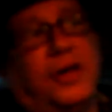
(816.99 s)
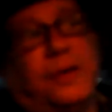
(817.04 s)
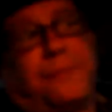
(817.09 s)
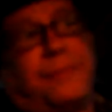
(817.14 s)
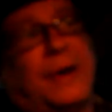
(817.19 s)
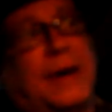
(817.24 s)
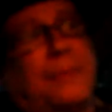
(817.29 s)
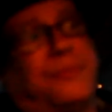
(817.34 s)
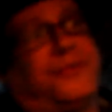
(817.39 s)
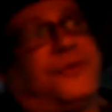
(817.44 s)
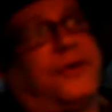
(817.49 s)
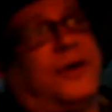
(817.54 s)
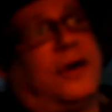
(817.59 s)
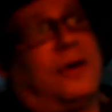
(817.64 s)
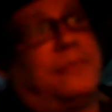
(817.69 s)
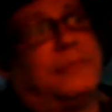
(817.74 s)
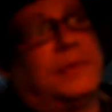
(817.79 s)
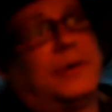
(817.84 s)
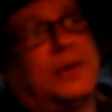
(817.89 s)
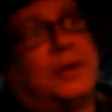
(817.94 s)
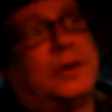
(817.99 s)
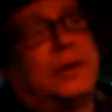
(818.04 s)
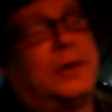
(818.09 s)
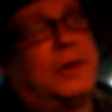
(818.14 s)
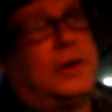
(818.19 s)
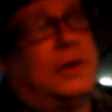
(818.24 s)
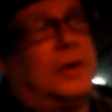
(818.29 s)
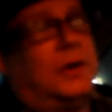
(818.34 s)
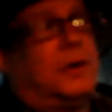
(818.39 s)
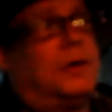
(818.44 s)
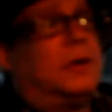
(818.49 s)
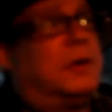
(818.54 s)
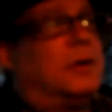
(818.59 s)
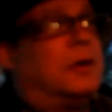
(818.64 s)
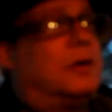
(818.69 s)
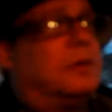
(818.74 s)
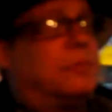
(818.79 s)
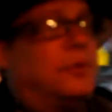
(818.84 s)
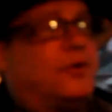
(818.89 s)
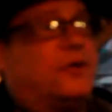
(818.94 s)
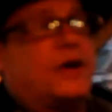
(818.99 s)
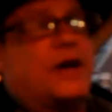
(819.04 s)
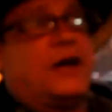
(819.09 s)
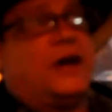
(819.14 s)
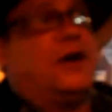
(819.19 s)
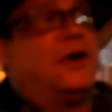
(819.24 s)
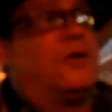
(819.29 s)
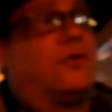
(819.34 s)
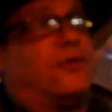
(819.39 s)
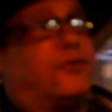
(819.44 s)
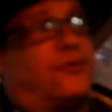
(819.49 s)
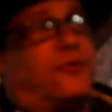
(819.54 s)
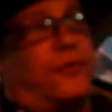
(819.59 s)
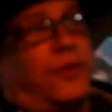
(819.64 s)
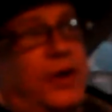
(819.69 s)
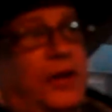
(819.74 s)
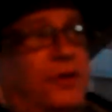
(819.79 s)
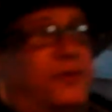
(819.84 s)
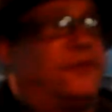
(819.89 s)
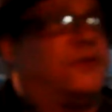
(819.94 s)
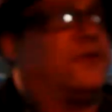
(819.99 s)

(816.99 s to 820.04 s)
it pops up, but you're out here on the streets.